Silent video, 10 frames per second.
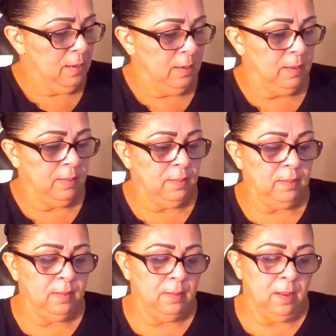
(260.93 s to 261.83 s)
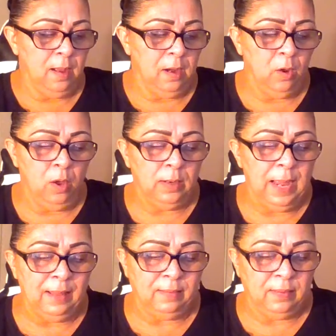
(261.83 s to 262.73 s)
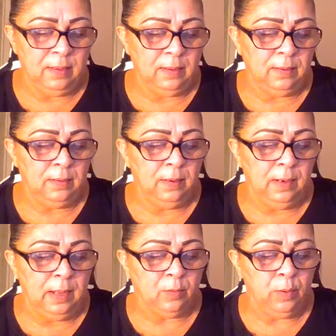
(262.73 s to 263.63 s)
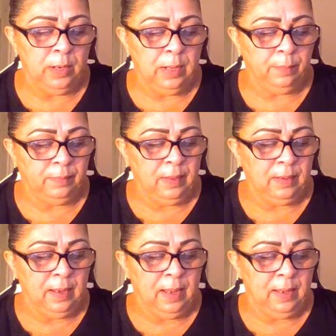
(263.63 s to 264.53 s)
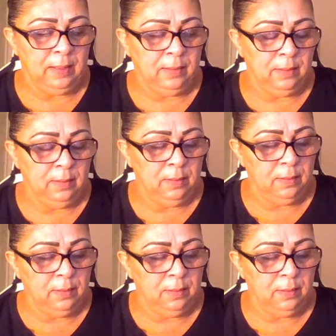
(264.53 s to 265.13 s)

in long-lasting liquid lipstick, and